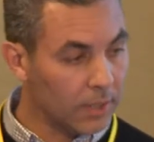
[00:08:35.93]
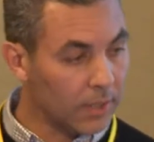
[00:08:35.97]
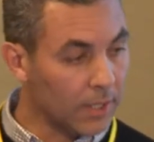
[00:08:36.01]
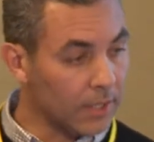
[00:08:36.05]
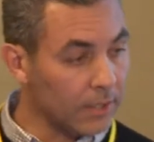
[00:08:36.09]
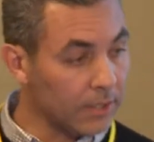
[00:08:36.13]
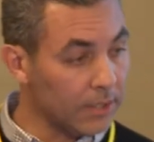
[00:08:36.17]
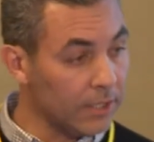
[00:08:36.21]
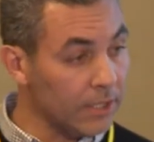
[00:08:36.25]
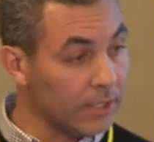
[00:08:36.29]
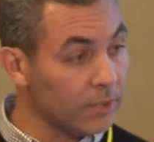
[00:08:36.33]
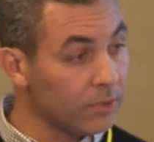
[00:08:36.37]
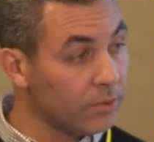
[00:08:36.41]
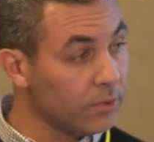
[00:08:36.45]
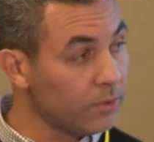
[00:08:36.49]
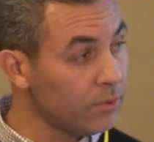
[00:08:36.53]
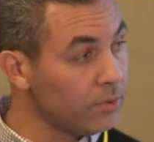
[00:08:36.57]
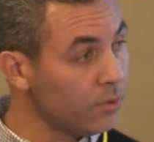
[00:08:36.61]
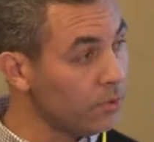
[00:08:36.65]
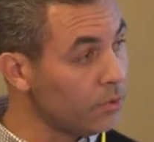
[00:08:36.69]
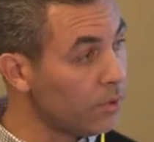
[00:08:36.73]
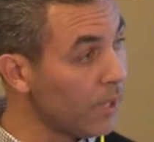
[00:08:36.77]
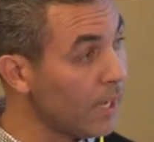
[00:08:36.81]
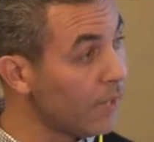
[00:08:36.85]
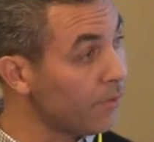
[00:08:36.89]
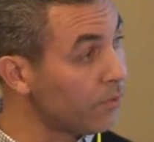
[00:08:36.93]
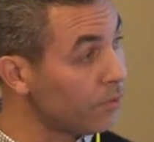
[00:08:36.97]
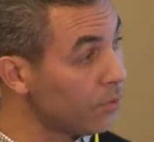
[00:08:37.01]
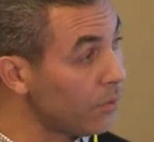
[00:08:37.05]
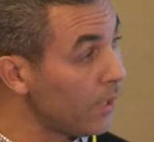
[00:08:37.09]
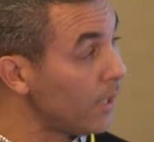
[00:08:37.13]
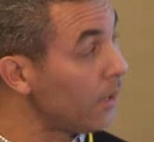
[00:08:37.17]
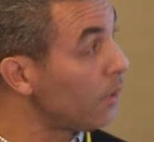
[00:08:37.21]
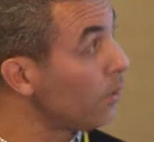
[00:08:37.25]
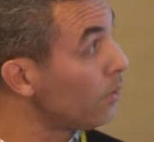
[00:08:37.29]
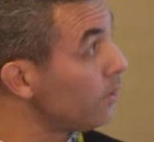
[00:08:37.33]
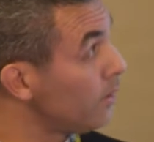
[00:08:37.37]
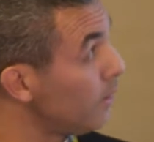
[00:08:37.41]
And these
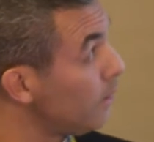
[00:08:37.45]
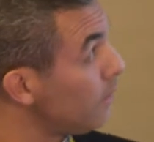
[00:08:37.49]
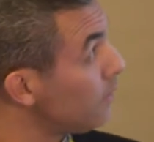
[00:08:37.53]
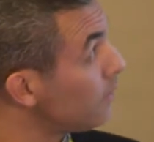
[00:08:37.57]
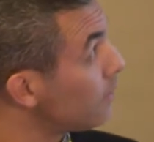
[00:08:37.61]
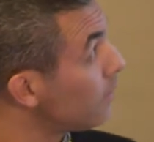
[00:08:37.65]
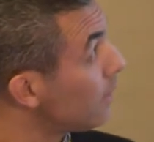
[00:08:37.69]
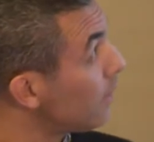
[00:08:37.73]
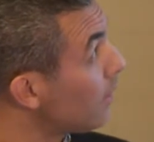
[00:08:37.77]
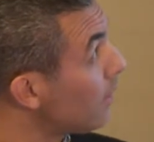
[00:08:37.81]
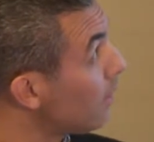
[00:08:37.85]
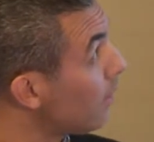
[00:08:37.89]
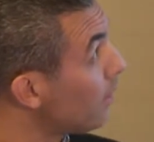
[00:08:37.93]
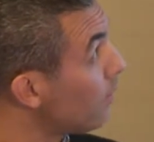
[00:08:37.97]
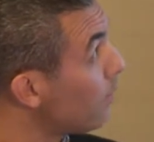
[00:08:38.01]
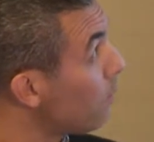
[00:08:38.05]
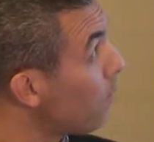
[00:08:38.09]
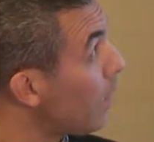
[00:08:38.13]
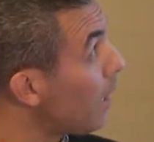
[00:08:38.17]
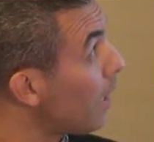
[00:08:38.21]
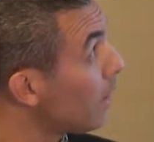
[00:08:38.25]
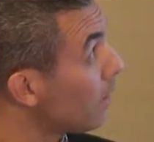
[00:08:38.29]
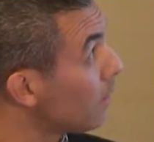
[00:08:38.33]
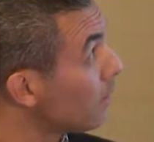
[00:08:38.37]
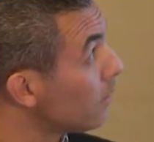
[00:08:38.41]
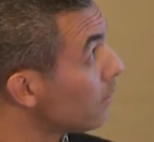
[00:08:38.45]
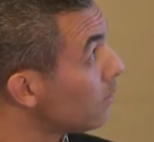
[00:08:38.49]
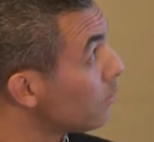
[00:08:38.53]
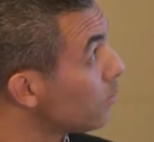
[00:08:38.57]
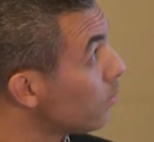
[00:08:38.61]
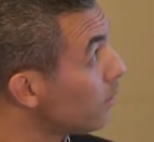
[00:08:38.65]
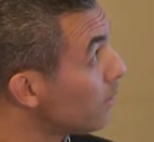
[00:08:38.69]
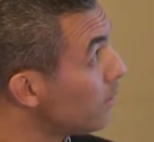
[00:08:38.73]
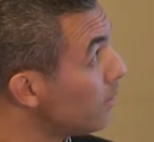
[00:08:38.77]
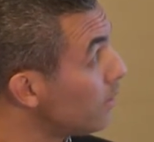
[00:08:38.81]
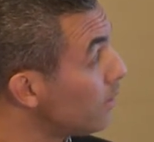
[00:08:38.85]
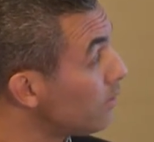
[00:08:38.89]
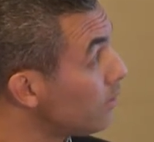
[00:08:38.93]
drivetrain or these models
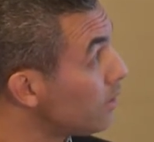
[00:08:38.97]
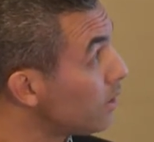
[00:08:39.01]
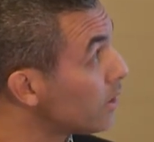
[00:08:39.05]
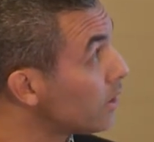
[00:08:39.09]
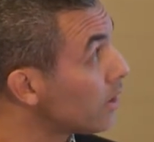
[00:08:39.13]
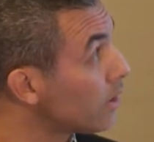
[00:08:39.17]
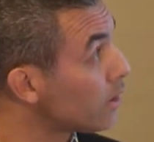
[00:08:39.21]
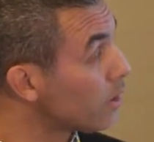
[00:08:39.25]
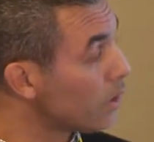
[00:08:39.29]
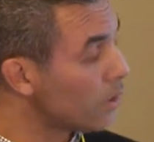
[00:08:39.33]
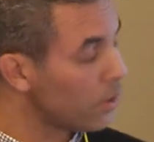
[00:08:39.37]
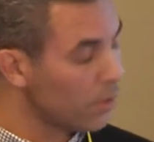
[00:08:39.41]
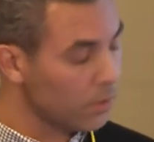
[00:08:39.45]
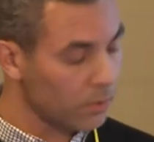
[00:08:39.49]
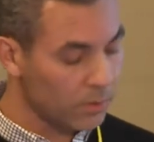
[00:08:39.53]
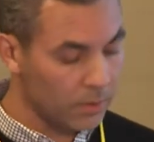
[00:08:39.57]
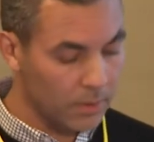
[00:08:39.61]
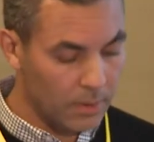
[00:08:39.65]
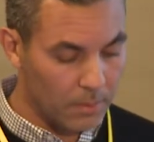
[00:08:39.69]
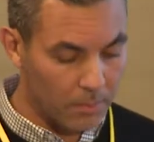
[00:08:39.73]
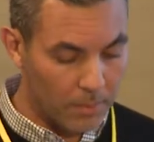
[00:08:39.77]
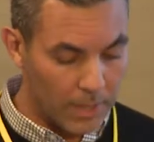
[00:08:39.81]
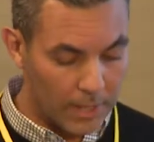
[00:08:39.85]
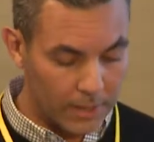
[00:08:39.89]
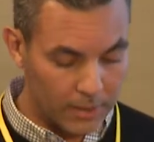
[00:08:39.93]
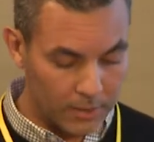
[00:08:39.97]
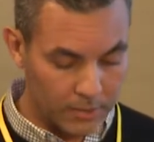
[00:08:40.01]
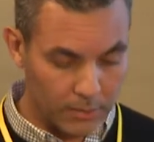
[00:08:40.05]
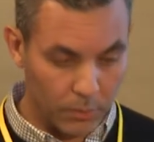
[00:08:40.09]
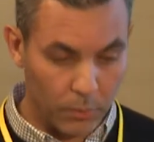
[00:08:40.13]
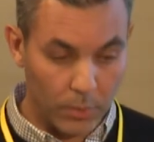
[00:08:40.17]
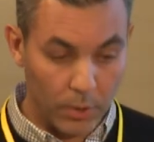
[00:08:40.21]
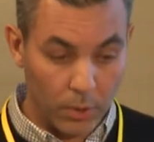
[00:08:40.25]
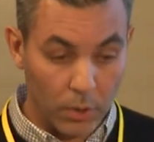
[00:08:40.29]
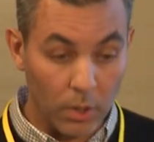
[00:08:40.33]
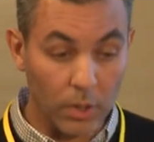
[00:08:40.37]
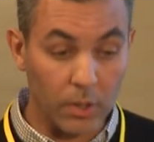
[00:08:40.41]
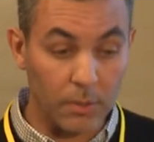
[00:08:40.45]
or these digital clone models that
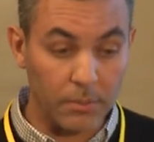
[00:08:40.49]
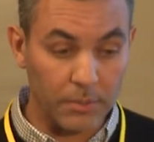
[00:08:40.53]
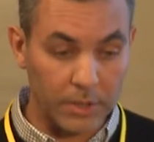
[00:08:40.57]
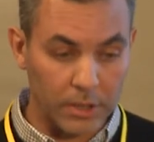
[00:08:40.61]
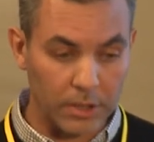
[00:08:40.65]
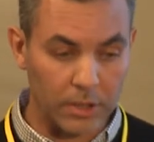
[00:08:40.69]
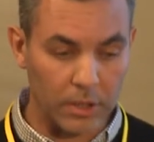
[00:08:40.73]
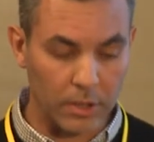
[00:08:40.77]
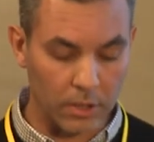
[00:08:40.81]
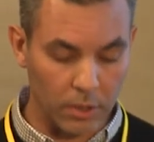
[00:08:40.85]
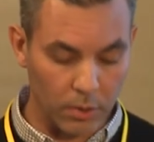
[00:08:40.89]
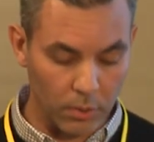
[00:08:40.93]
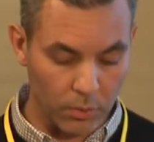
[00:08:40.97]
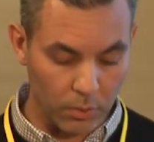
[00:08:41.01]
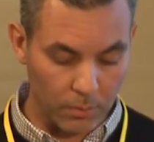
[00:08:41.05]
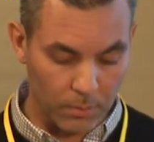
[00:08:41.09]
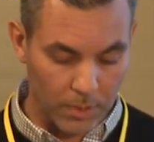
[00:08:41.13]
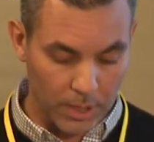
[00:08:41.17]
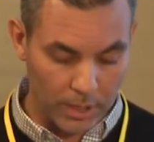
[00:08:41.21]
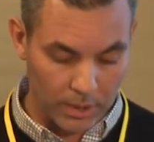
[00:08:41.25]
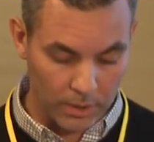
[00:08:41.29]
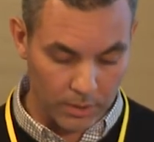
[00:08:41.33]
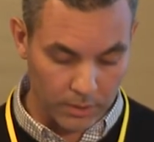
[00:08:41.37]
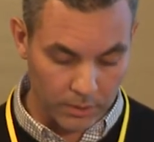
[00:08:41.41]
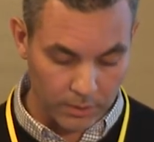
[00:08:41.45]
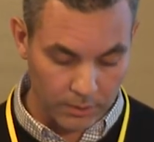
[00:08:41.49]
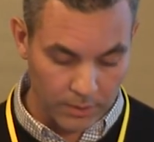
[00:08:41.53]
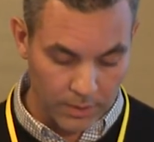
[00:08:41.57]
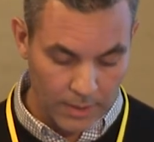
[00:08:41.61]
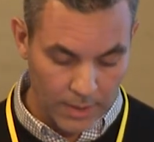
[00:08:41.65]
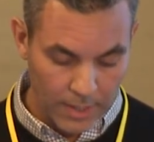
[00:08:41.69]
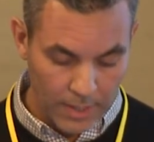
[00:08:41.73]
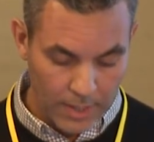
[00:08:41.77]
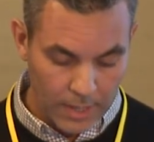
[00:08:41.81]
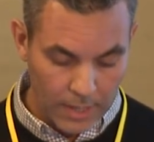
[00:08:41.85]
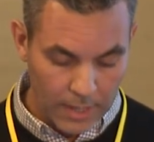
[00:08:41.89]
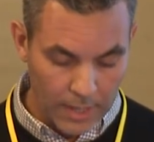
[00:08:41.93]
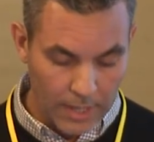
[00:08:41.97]
we call them digital clone models
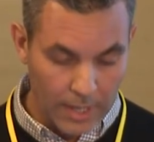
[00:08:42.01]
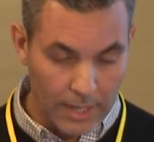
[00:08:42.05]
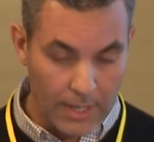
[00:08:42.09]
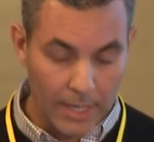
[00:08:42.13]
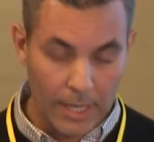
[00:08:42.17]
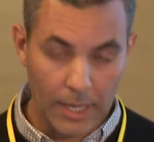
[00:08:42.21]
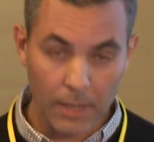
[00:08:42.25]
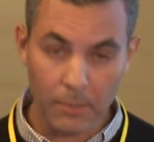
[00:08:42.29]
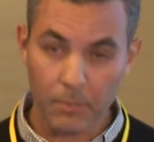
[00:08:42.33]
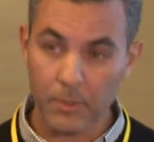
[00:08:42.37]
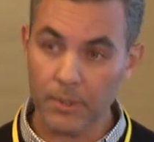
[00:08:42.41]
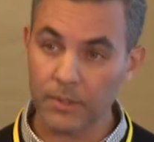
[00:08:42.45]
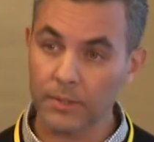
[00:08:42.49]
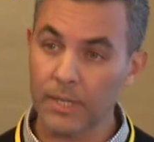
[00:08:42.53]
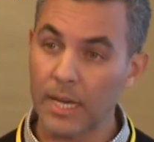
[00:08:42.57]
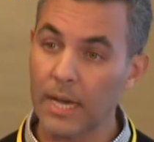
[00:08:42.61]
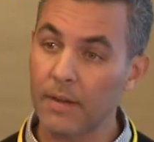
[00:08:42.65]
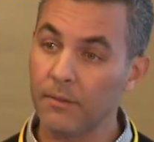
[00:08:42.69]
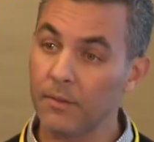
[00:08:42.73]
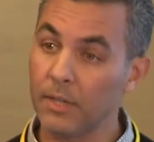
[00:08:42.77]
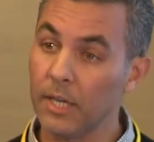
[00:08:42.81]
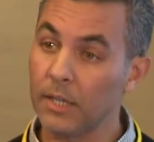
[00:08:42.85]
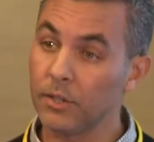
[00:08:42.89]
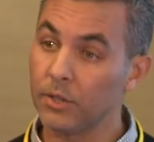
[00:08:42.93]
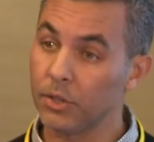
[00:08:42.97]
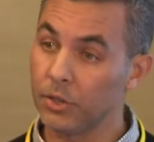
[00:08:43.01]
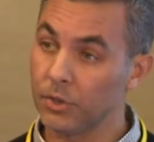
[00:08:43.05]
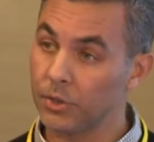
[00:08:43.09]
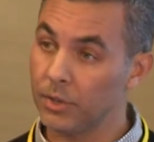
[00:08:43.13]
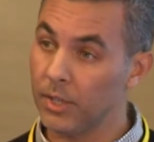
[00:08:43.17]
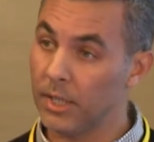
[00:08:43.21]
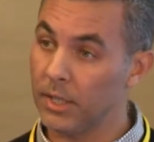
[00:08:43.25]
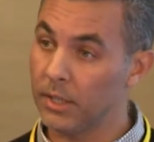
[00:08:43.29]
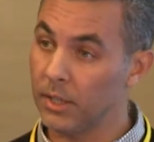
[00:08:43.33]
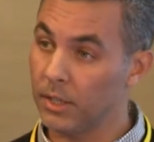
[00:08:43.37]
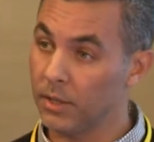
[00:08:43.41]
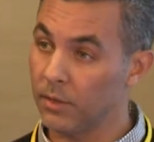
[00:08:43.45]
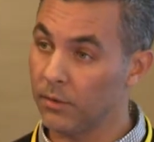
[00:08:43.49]
help us have an
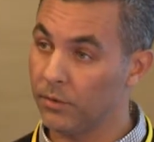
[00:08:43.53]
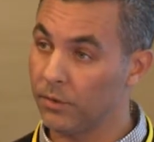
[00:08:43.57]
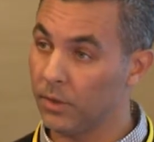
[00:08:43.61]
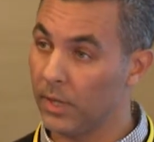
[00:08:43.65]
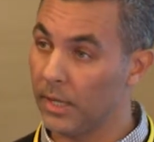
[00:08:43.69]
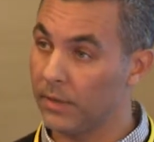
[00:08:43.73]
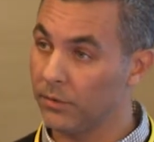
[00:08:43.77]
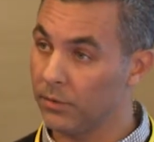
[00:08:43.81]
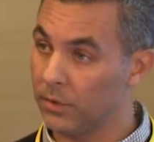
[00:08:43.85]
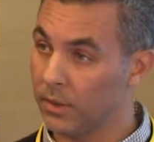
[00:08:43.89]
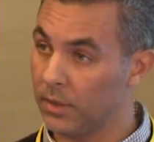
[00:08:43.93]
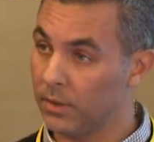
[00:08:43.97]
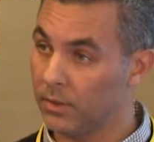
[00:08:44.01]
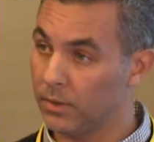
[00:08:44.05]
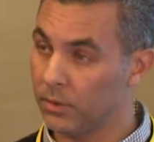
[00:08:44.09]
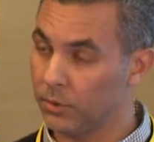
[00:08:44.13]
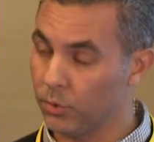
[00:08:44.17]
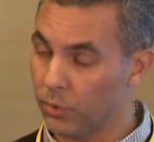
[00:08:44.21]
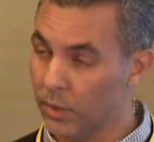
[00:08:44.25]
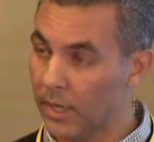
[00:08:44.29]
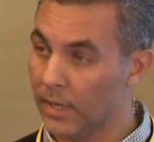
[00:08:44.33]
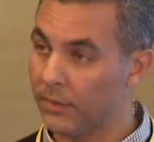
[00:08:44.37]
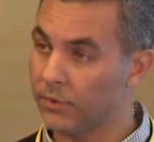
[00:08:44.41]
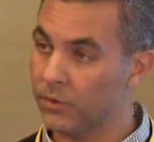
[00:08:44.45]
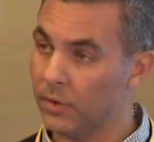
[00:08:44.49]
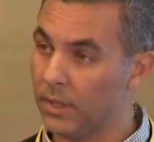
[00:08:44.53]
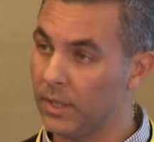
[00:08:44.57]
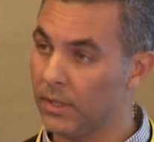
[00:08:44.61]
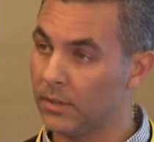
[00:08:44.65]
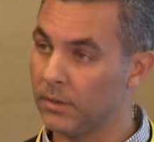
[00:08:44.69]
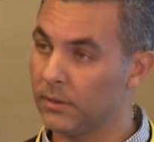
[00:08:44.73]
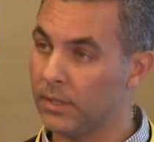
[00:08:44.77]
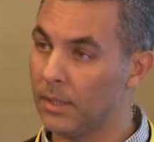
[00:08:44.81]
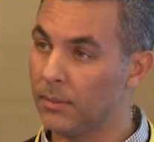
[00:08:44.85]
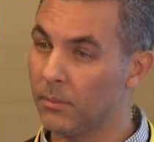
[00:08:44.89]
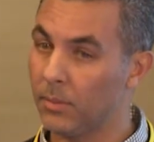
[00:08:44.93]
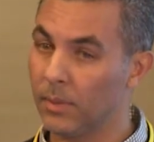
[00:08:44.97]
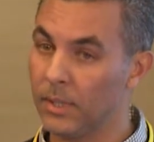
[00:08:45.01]
understanding of drivetrain
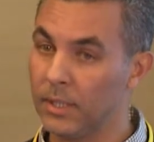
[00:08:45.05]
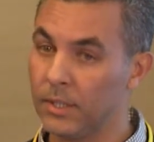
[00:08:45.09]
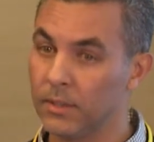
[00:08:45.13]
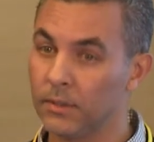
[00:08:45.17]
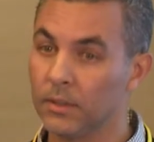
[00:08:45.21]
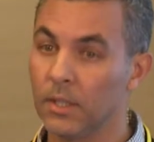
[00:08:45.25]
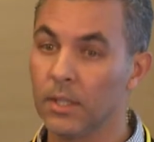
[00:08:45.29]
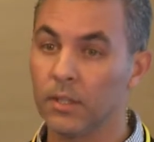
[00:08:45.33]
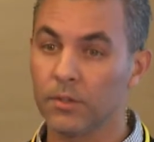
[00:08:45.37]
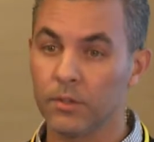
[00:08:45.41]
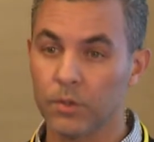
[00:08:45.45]
assemblies,